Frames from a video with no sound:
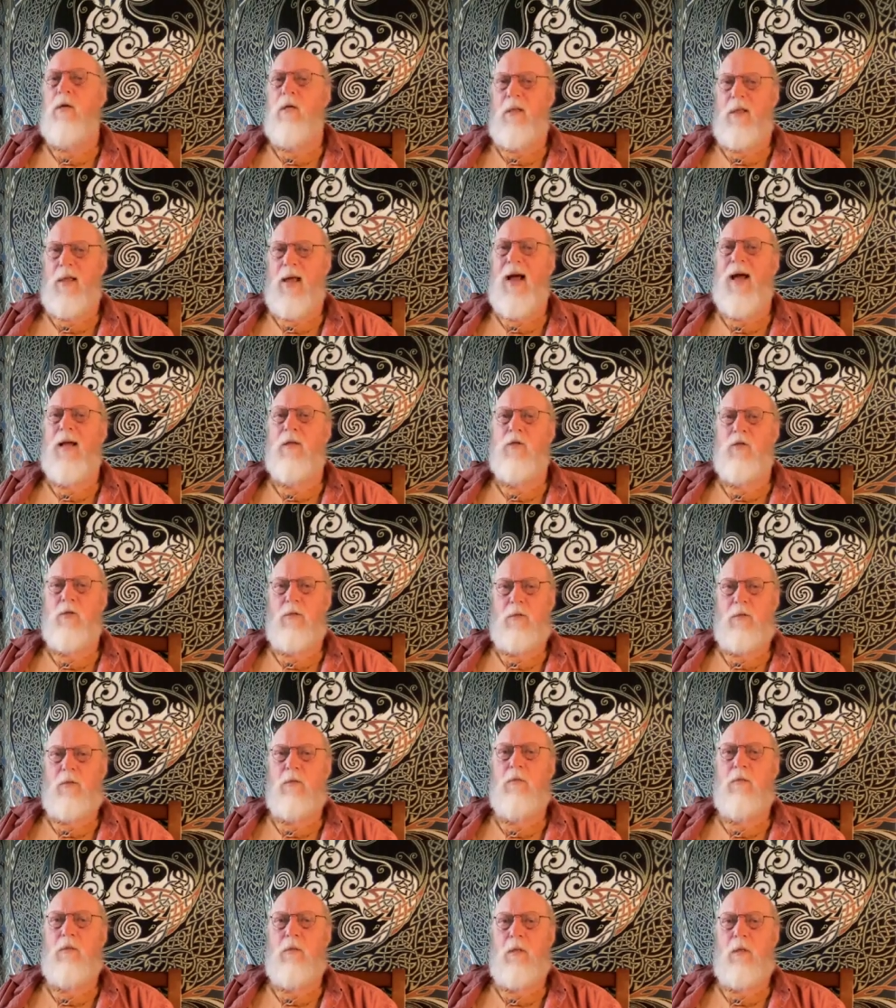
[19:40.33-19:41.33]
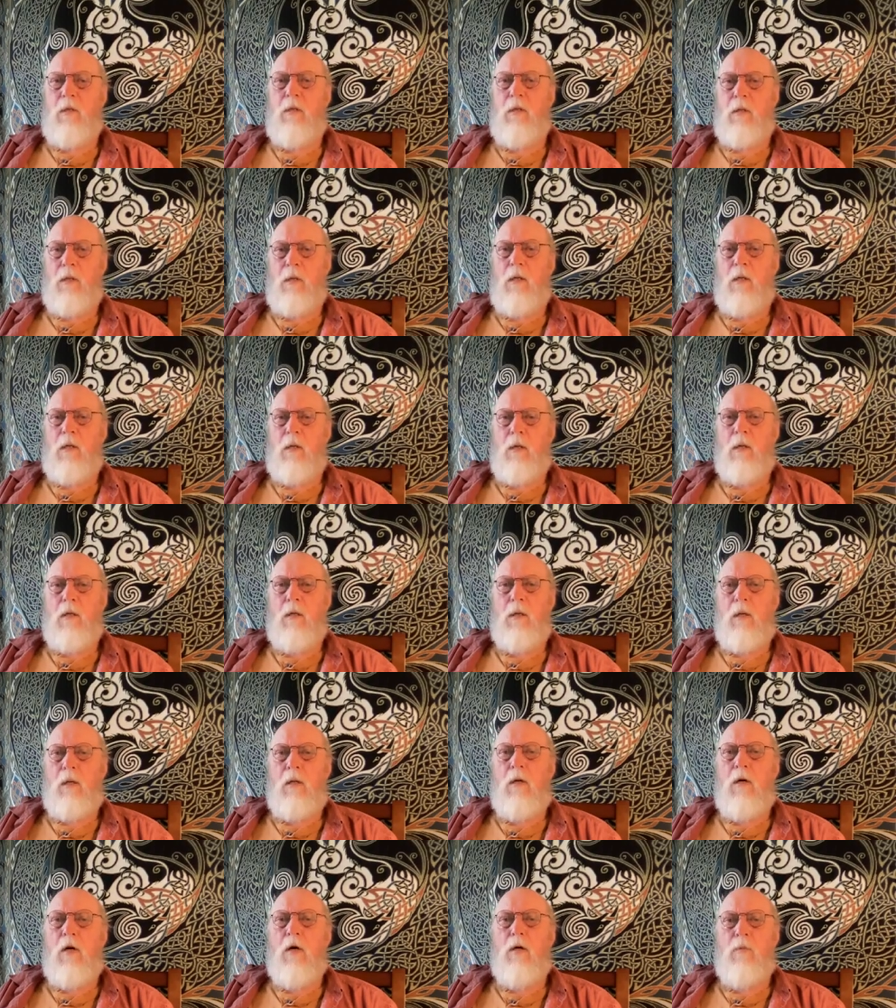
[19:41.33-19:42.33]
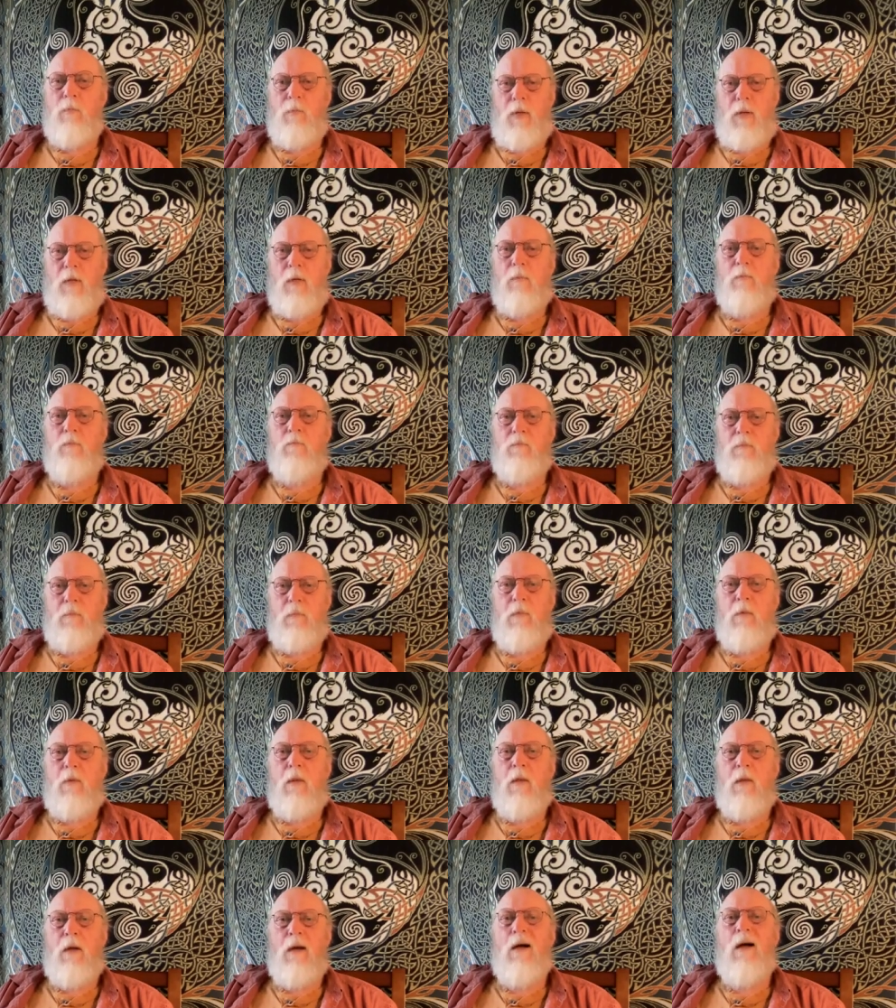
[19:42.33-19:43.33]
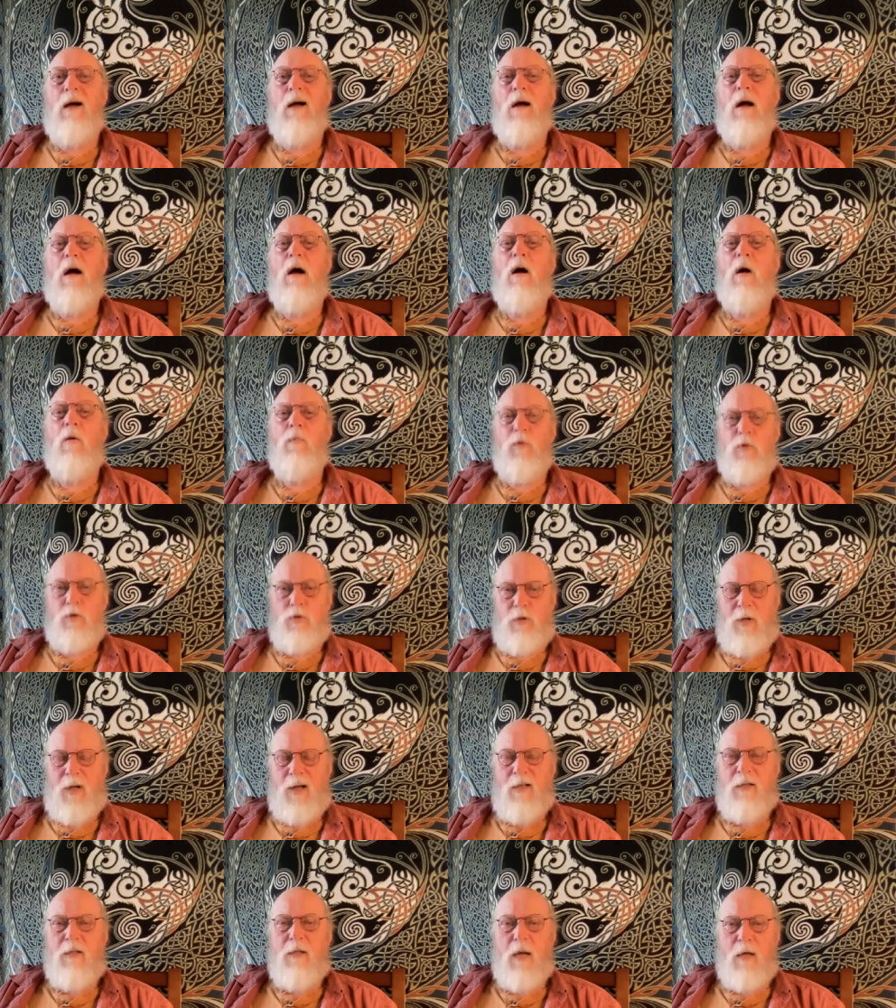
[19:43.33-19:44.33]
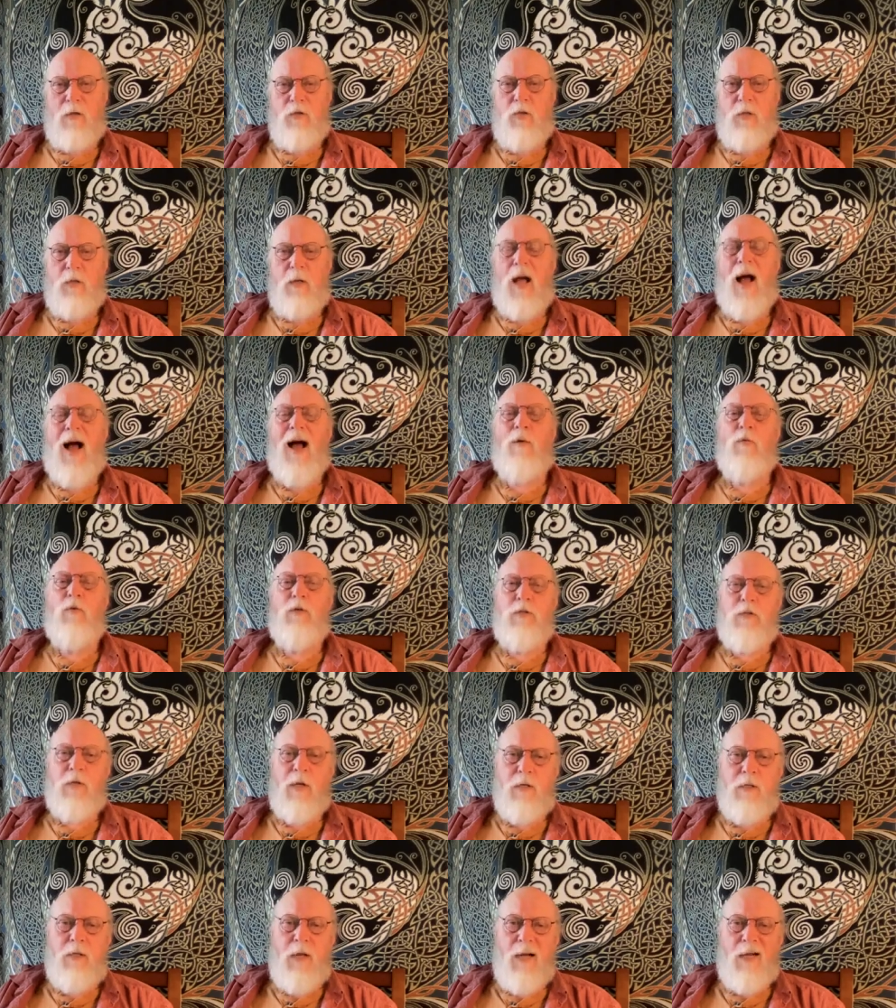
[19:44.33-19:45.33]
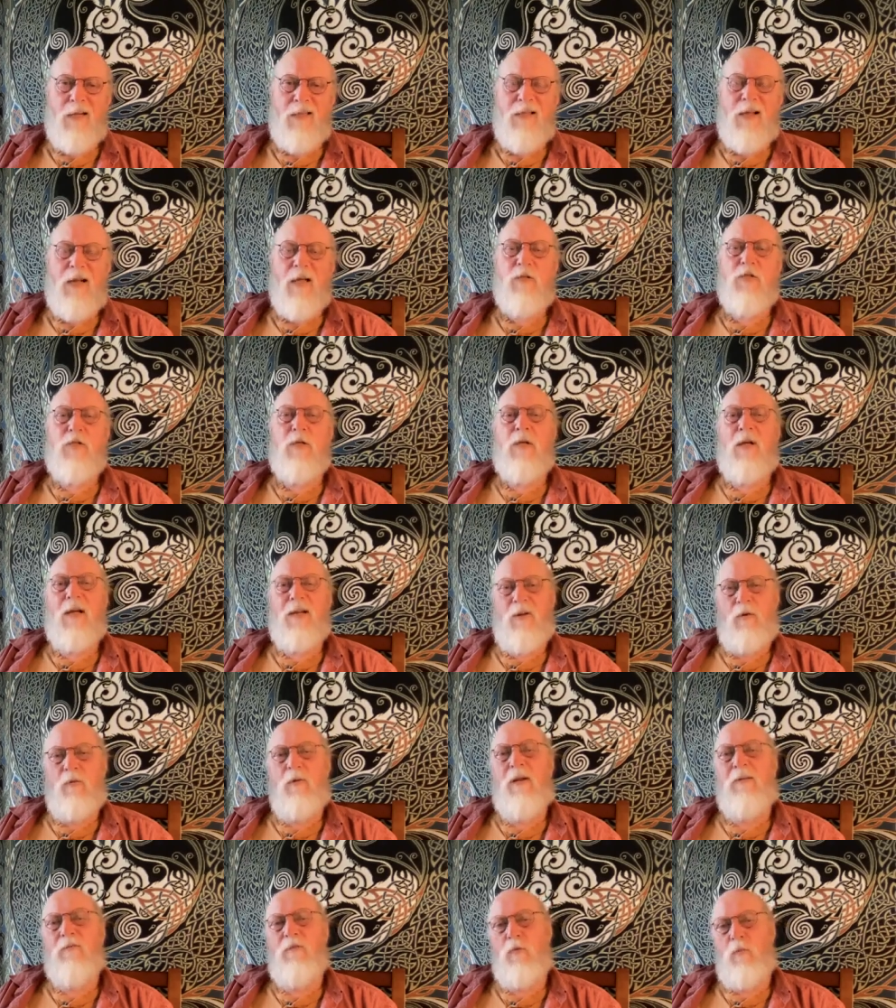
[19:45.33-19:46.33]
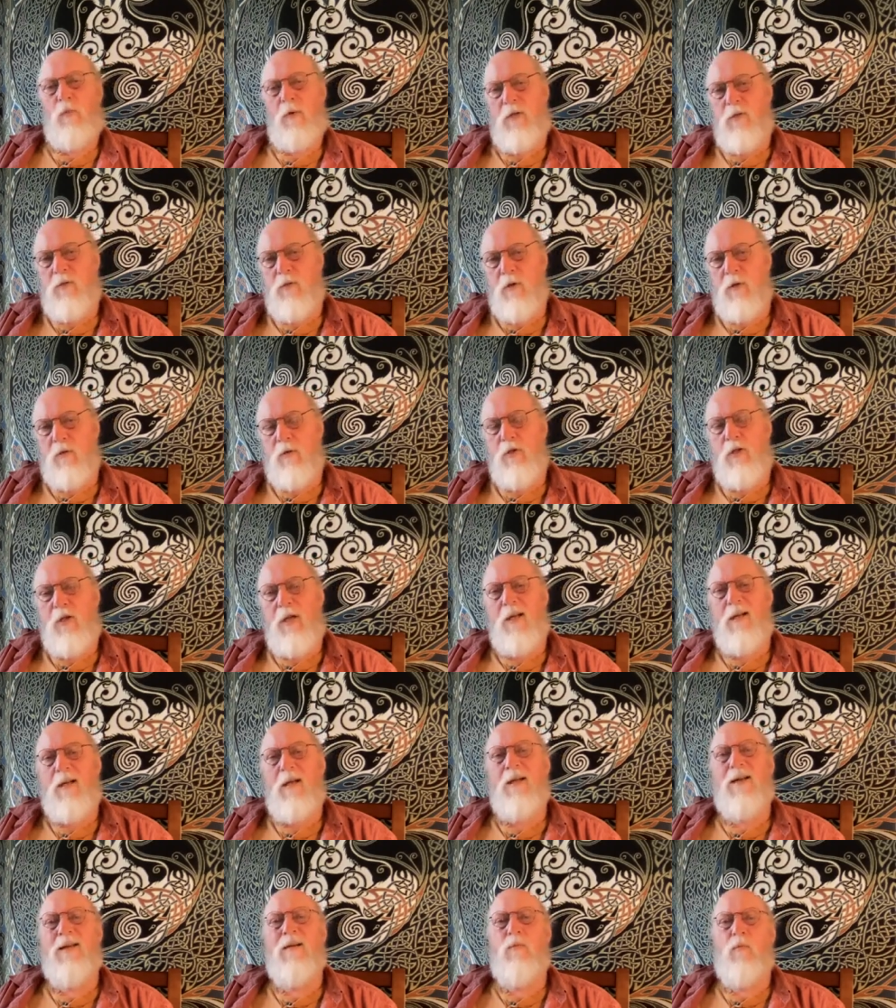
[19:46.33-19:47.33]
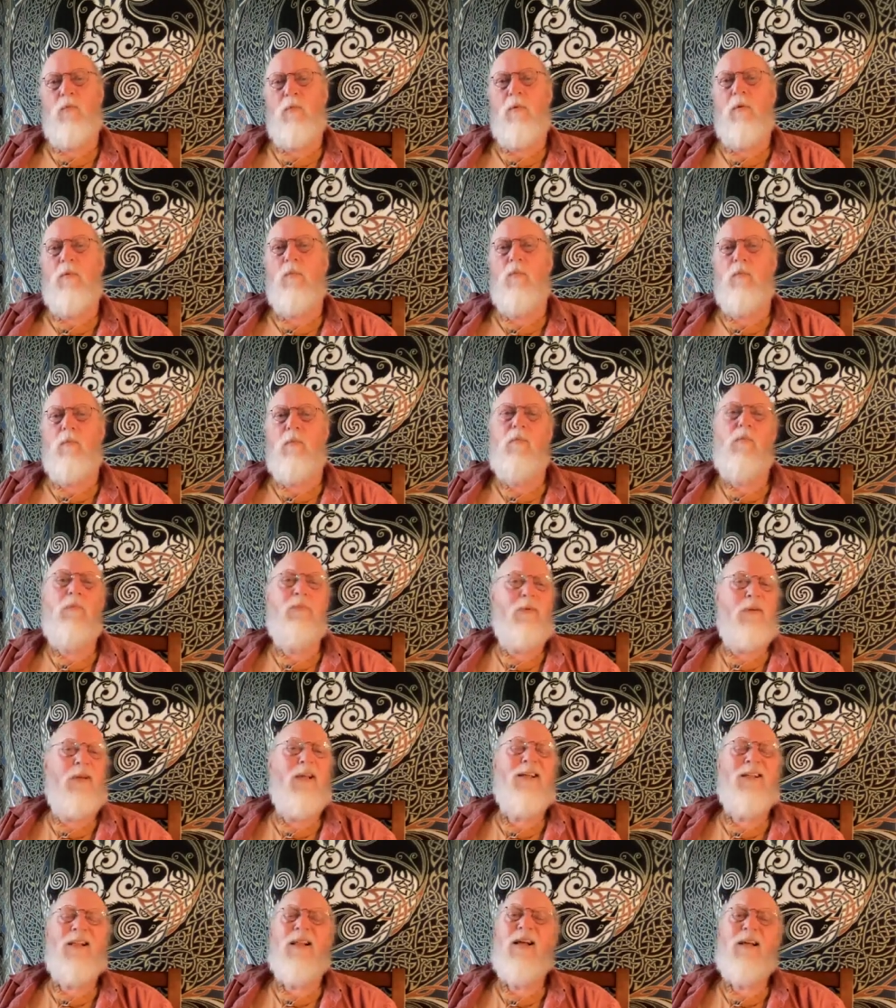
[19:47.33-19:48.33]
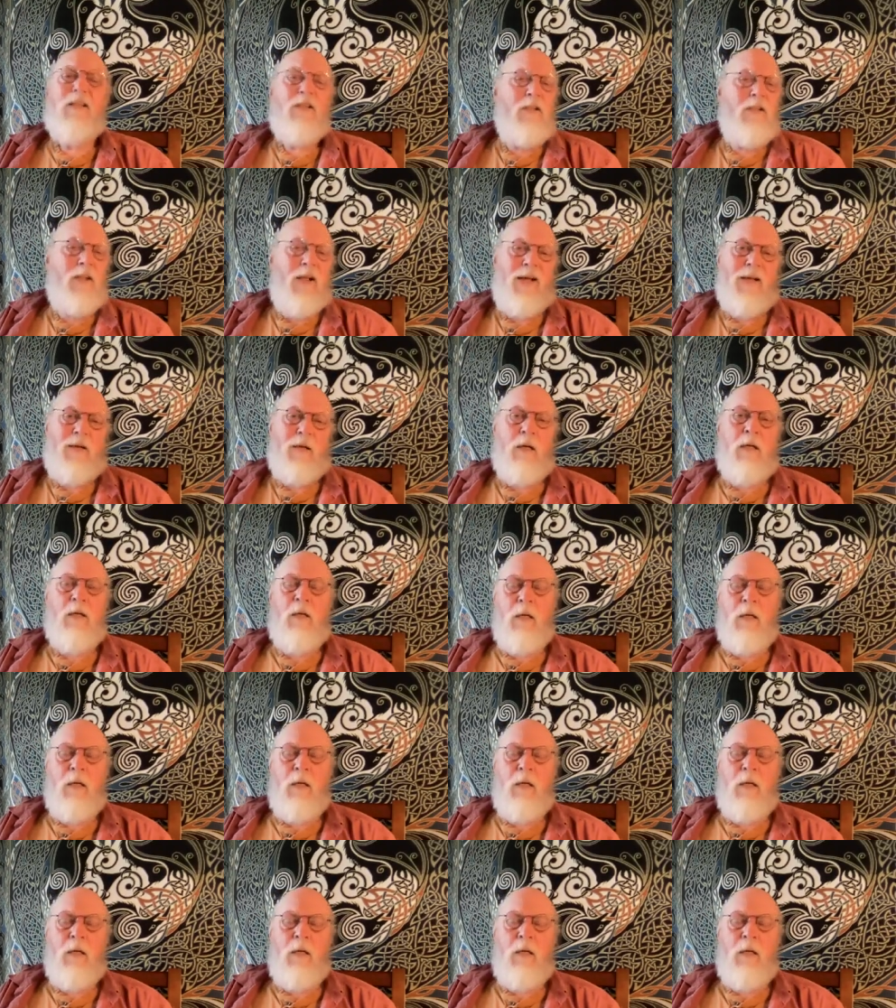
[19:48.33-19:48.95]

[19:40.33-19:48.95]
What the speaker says: that's going to be almost diagnostic. I would say diagnostic. I don't have the research yet on it. Collect the data.